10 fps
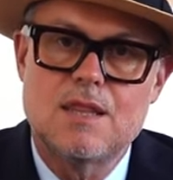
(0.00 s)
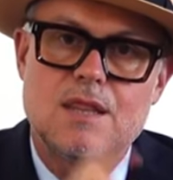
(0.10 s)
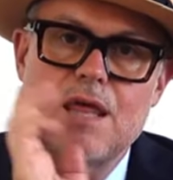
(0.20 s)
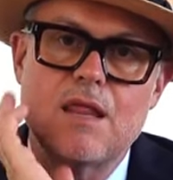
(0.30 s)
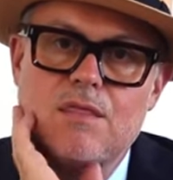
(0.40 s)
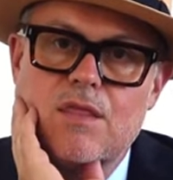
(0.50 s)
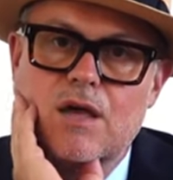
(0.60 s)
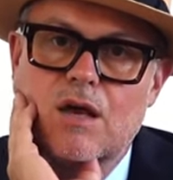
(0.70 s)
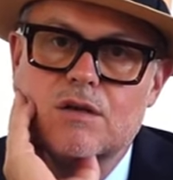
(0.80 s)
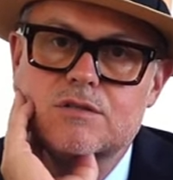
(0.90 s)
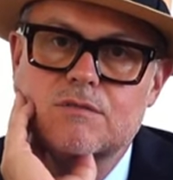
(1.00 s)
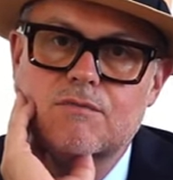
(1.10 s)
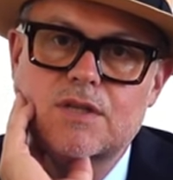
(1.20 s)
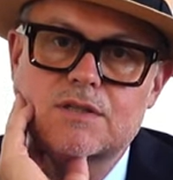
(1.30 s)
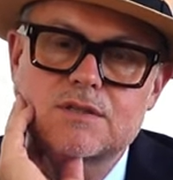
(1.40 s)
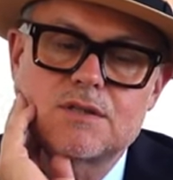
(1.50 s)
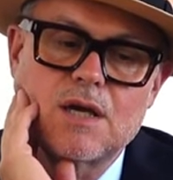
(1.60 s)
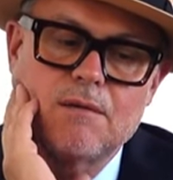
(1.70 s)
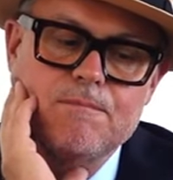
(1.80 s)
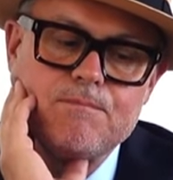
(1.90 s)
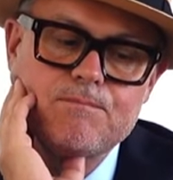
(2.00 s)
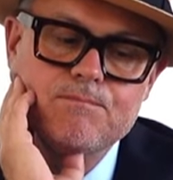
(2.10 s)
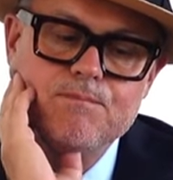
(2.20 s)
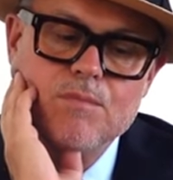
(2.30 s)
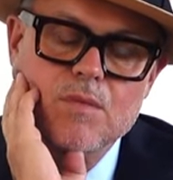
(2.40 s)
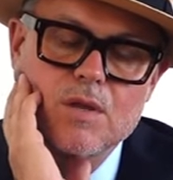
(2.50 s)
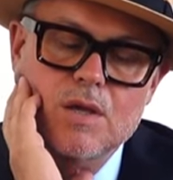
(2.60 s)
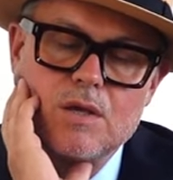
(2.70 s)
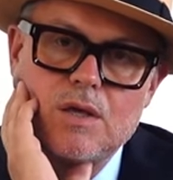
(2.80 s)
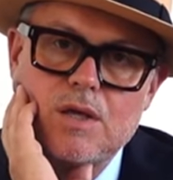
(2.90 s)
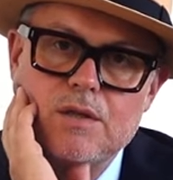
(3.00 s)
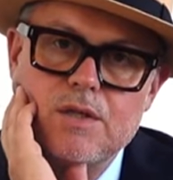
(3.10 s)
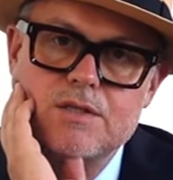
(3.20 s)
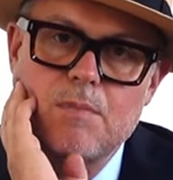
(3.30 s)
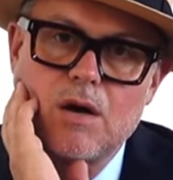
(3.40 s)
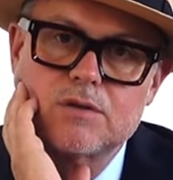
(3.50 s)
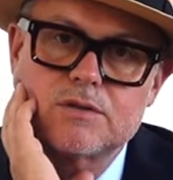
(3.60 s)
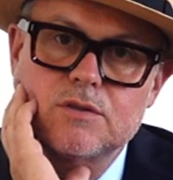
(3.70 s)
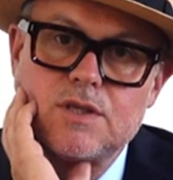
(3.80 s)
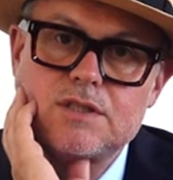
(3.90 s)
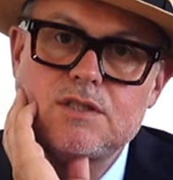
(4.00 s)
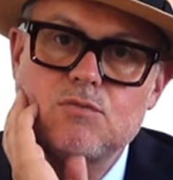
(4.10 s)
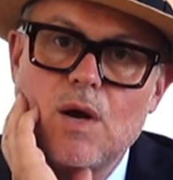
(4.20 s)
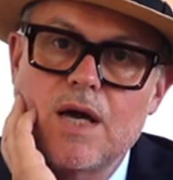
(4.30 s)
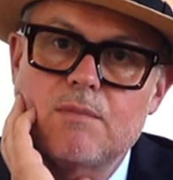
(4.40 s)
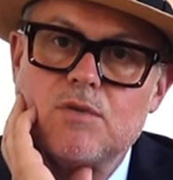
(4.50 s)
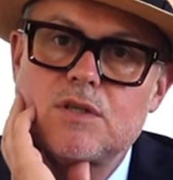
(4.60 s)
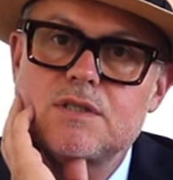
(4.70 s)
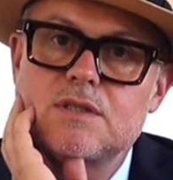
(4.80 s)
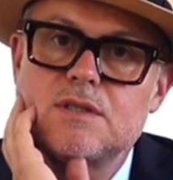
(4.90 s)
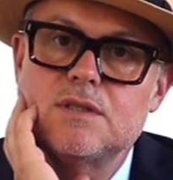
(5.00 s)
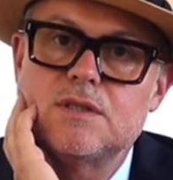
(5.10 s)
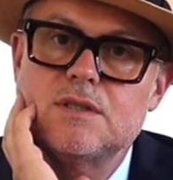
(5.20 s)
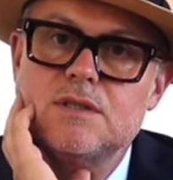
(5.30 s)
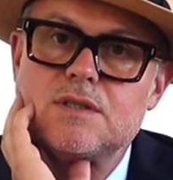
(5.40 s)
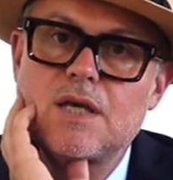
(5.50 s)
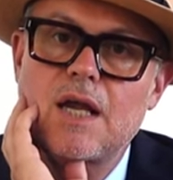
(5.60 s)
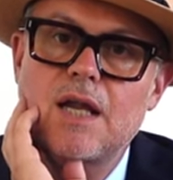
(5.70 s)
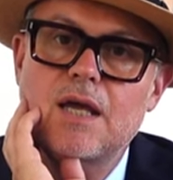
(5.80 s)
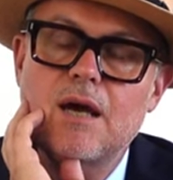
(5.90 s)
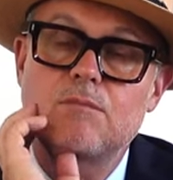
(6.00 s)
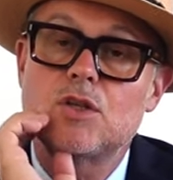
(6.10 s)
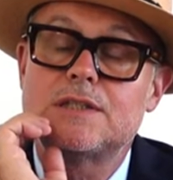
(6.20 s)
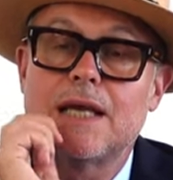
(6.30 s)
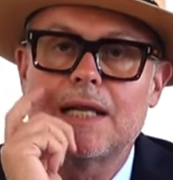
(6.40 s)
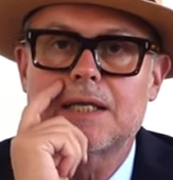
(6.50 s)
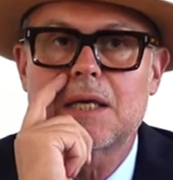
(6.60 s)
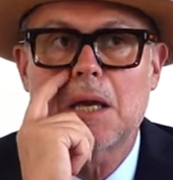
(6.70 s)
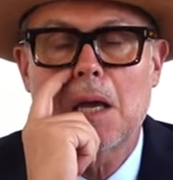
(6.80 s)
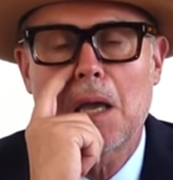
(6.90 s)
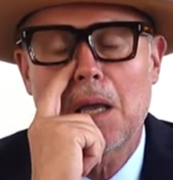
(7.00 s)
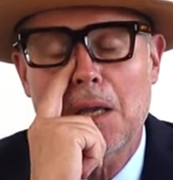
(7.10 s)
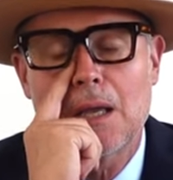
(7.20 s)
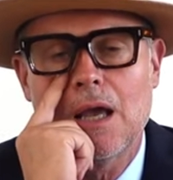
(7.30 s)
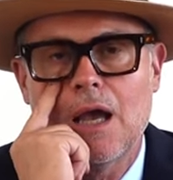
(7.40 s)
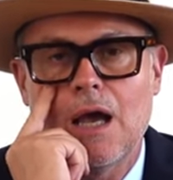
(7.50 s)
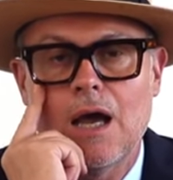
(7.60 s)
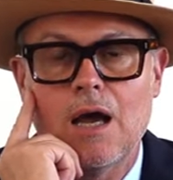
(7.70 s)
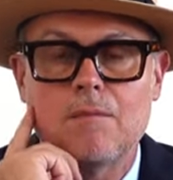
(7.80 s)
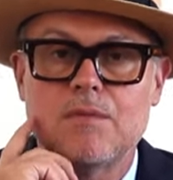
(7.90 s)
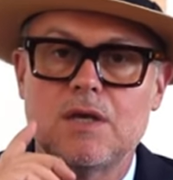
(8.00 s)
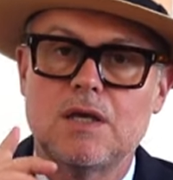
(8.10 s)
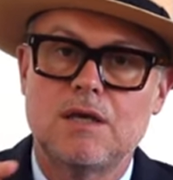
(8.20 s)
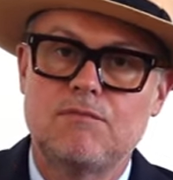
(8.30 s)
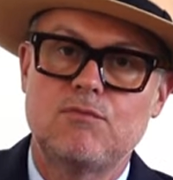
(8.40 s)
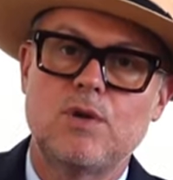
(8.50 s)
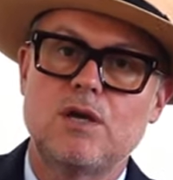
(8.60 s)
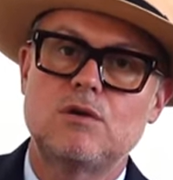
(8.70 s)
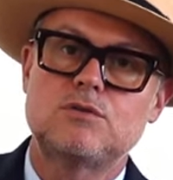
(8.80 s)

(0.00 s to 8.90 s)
than the cost of this, um, this box. So this is why I'm not selling, I'm not telling. Um, if we go